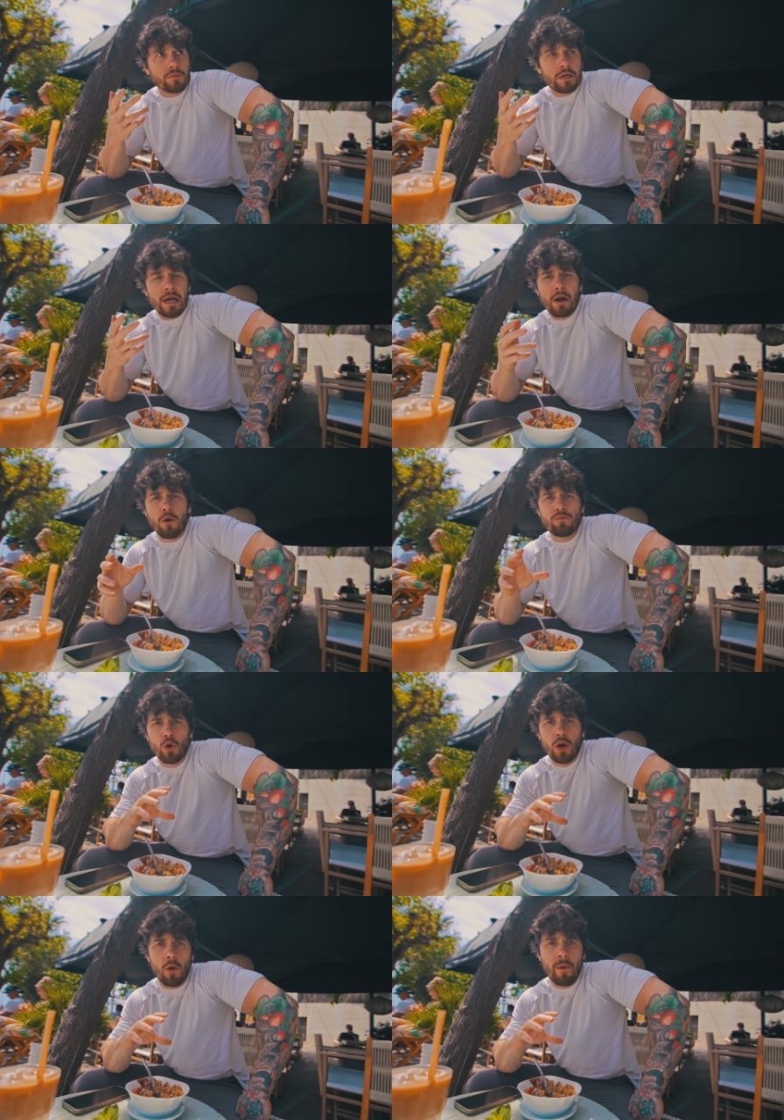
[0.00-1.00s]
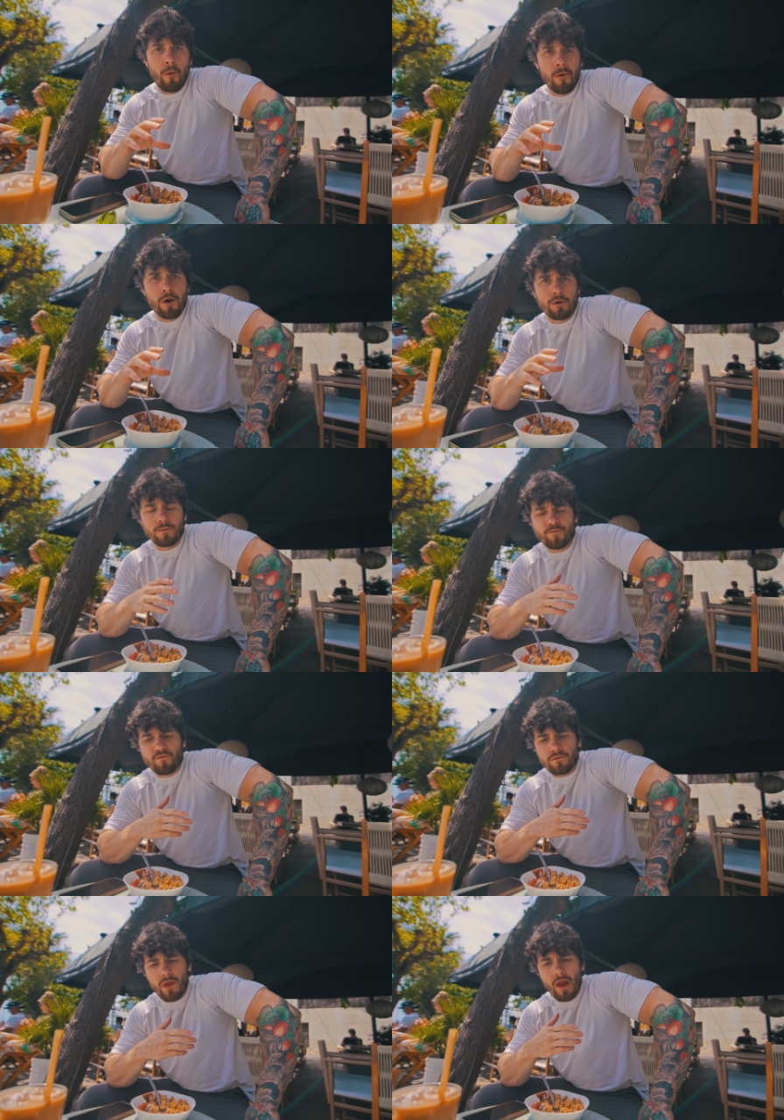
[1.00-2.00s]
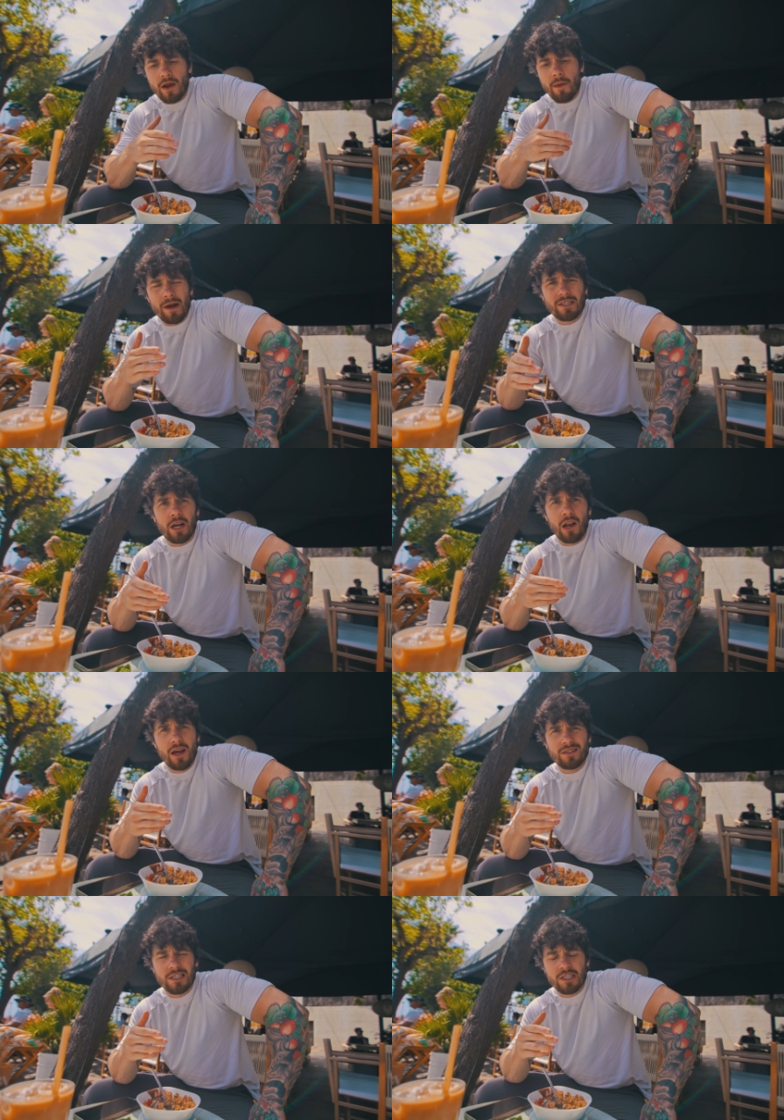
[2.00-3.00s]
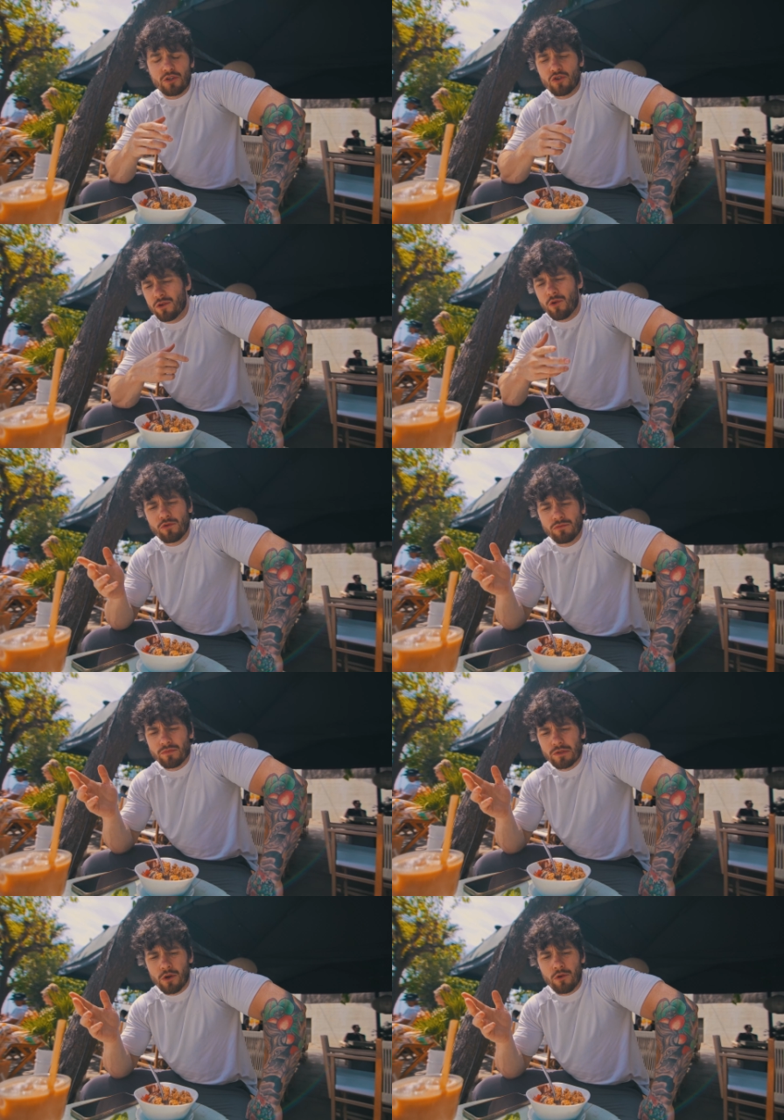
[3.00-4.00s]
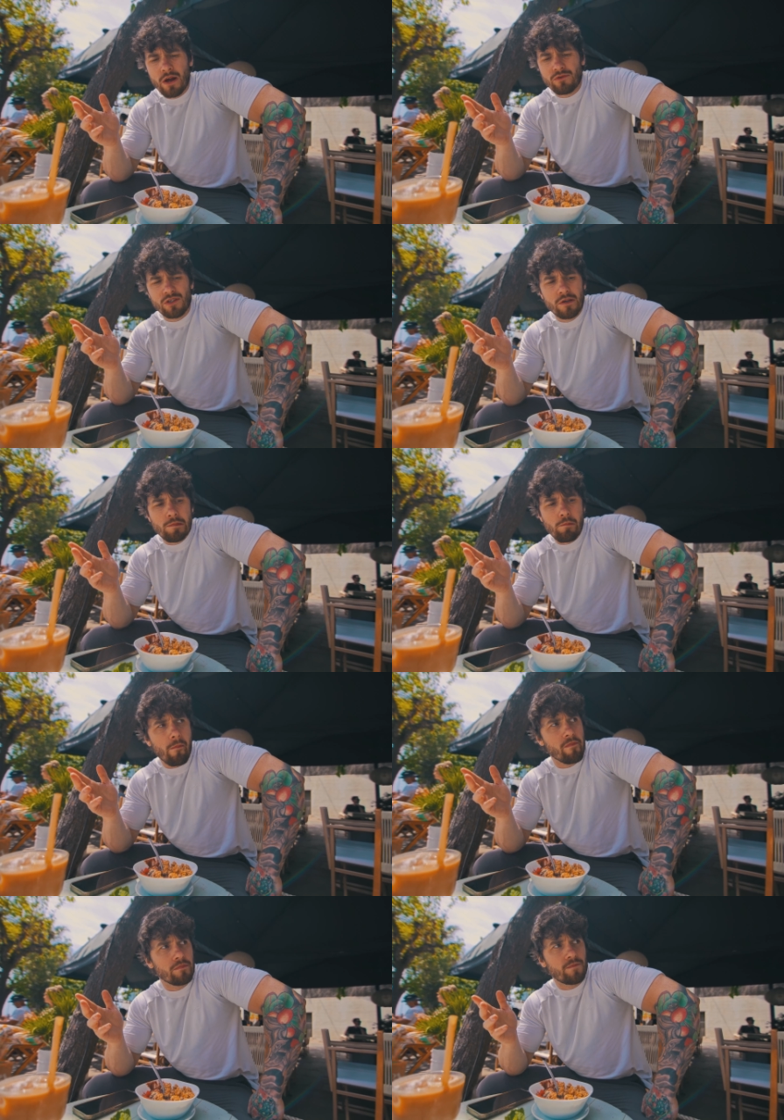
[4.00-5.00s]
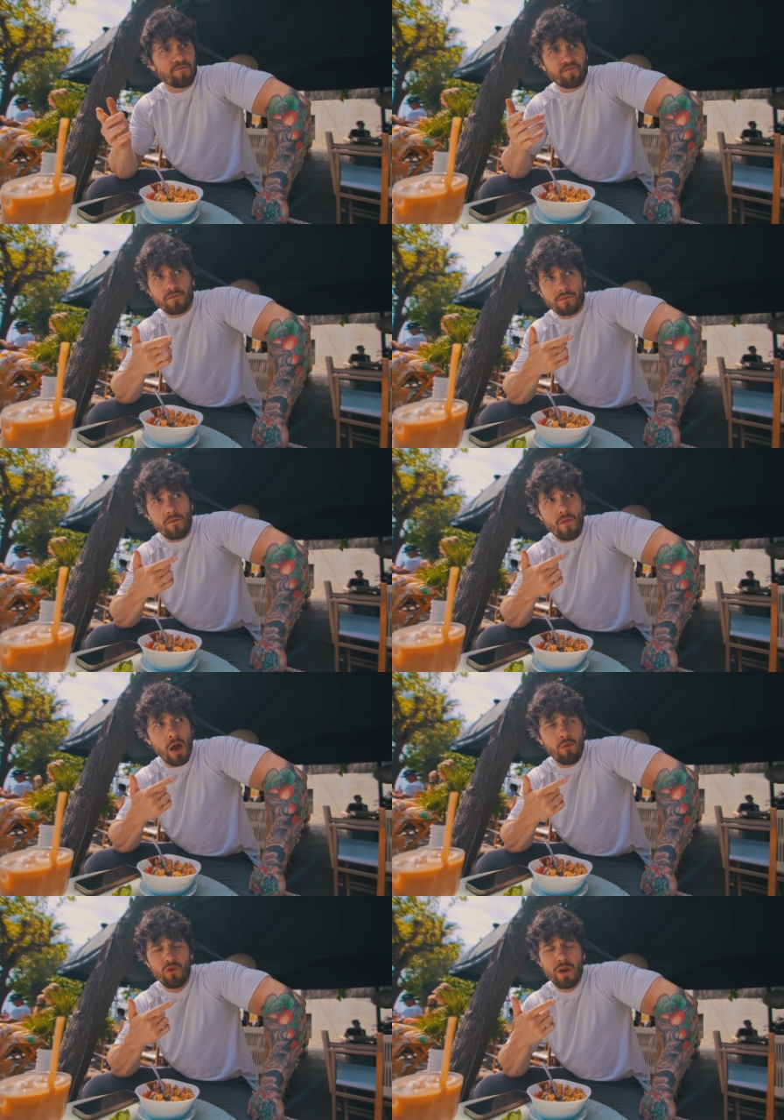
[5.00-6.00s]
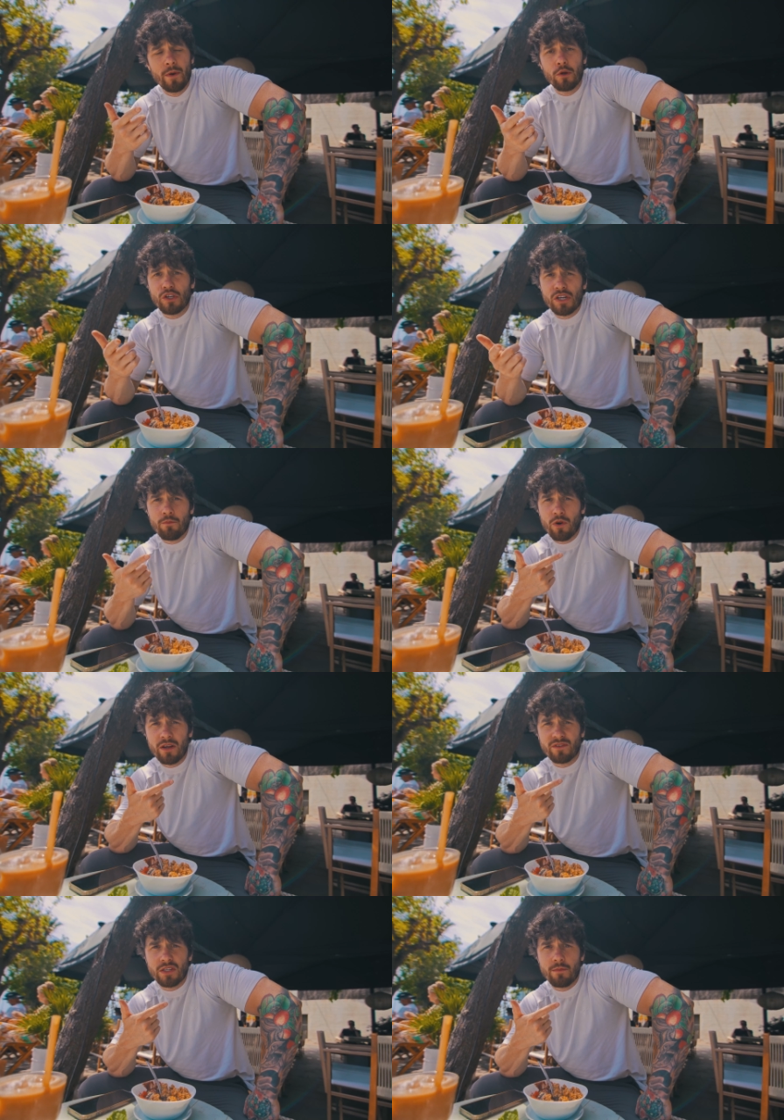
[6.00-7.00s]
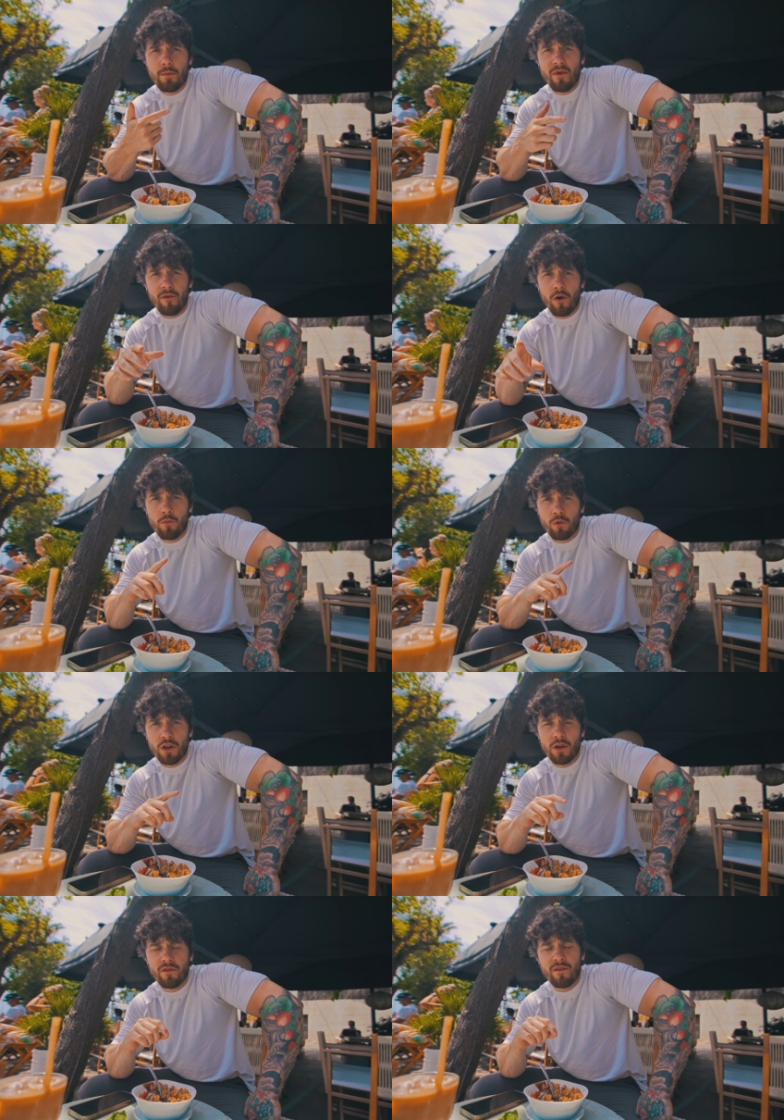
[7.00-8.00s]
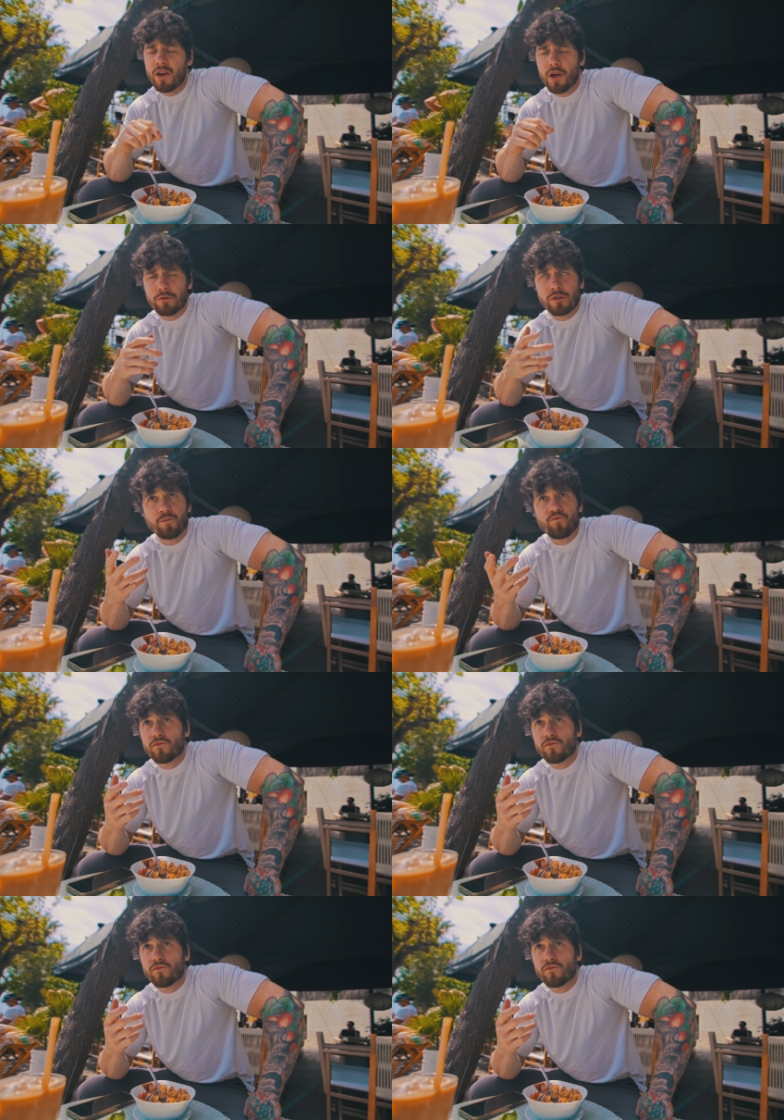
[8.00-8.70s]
I get up, do a little bit of work, get back to clients, etc. Go go down to Reboot Gym where you've seen me before in one of the other videos.